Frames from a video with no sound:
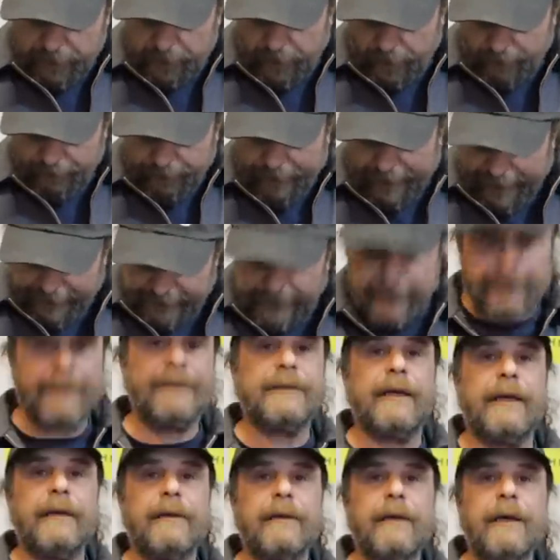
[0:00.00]
So I think
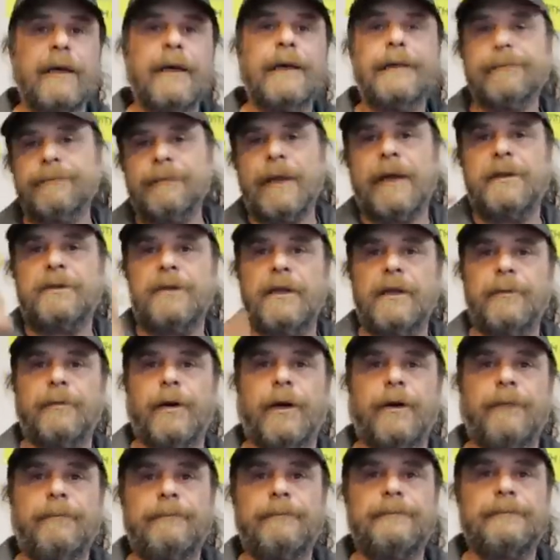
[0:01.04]
that's it. I'll see you
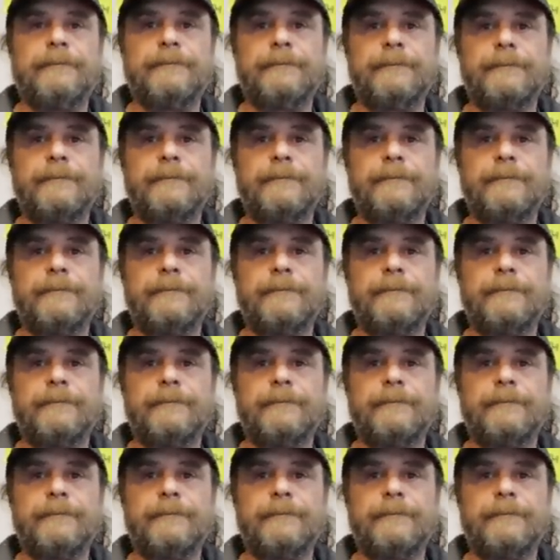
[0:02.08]
tomorrow.